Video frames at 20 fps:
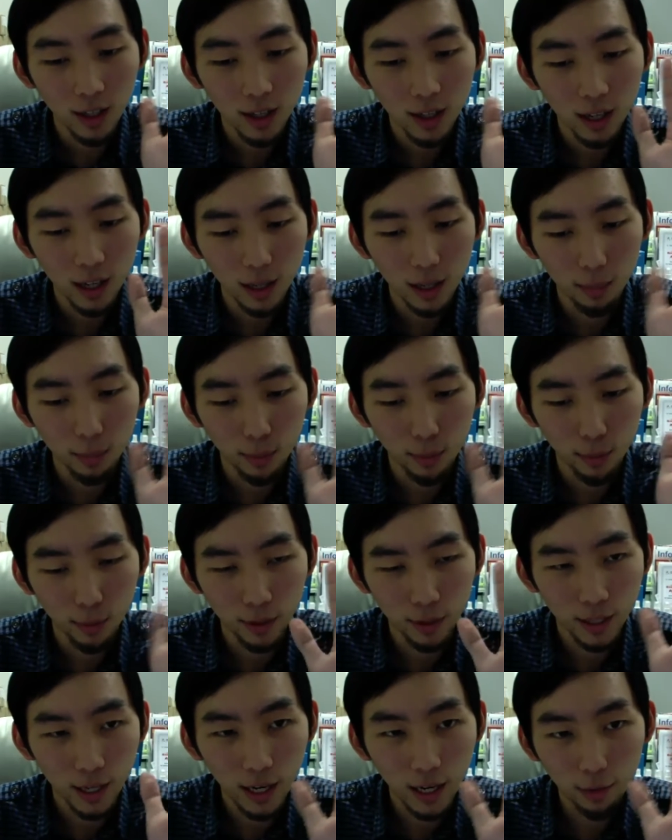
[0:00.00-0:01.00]
or
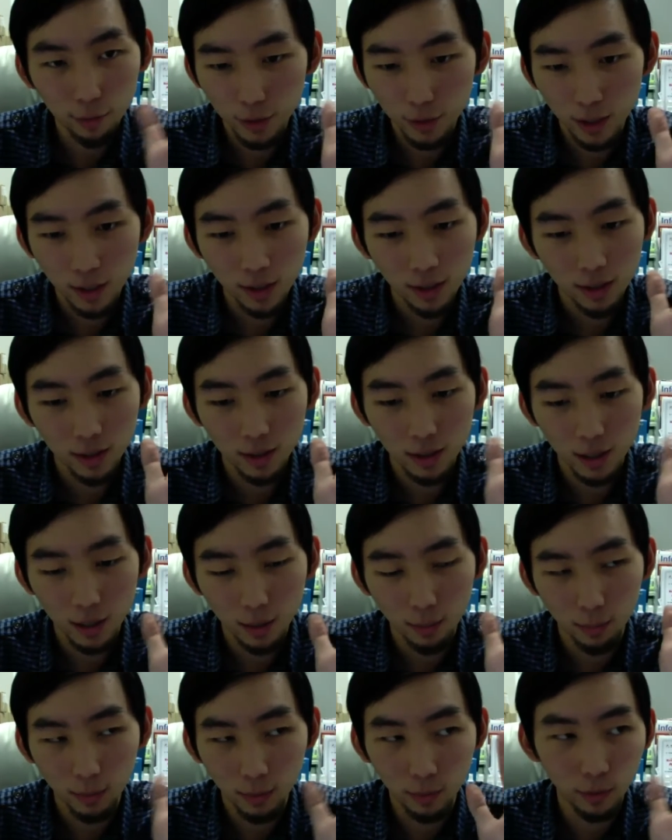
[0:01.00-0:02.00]
the day after
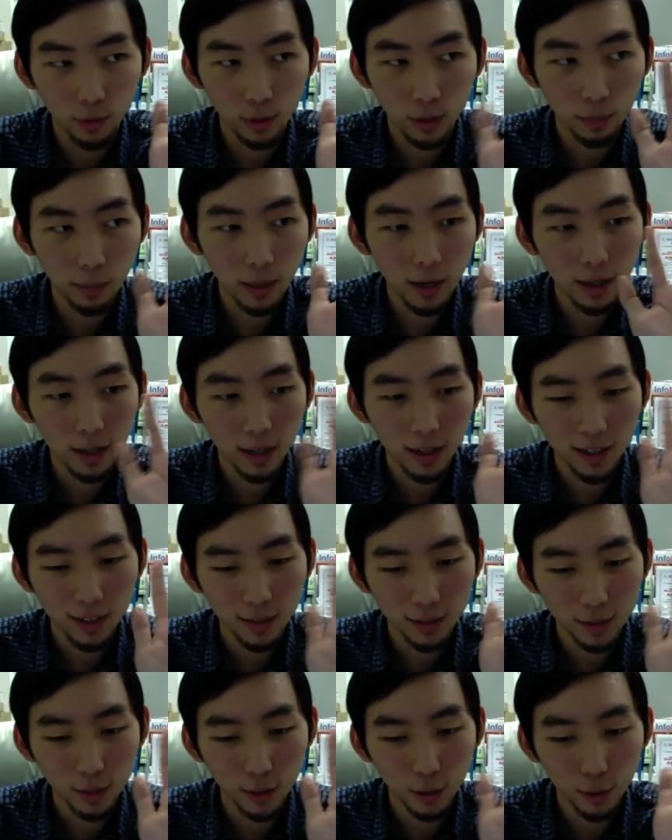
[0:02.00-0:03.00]
if you're in America.
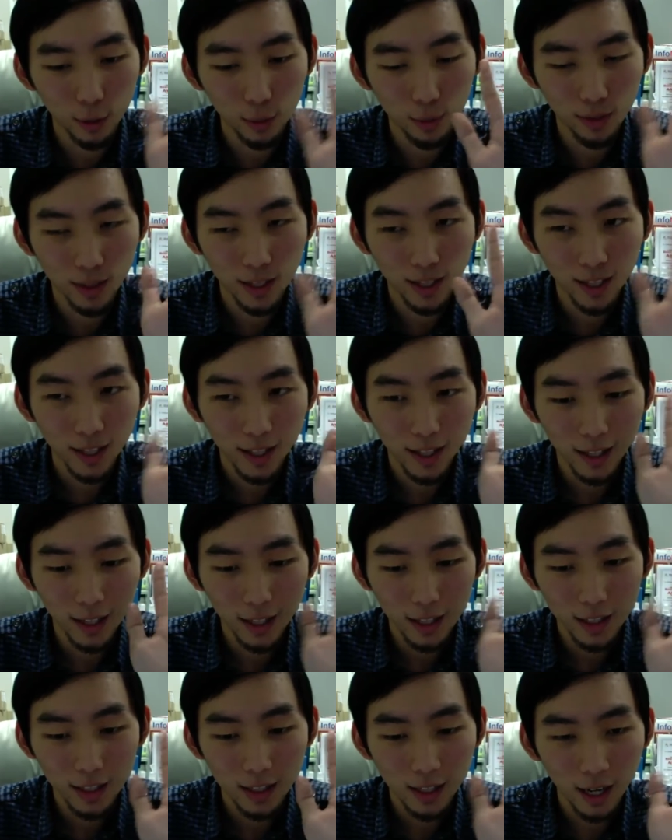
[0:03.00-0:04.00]
So
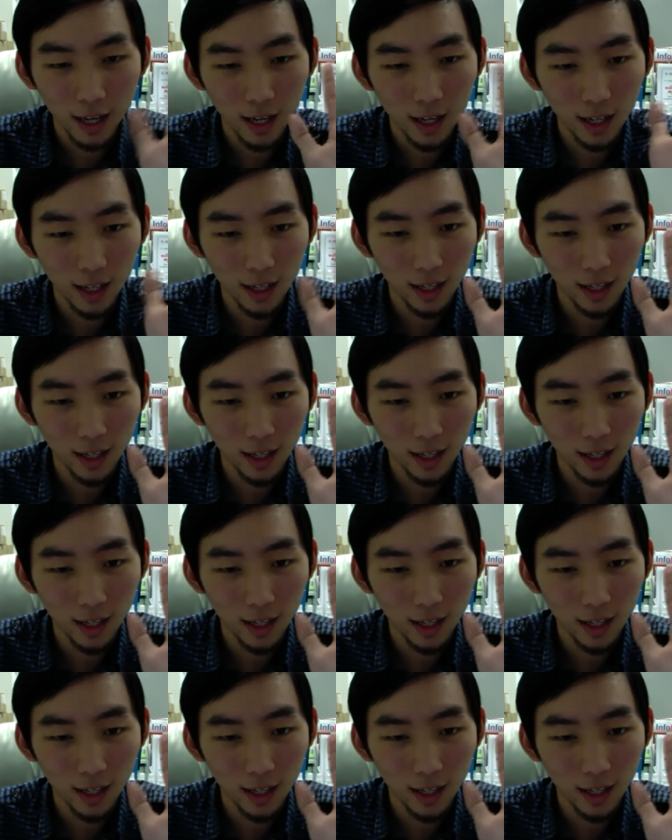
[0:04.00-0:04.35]
see ya.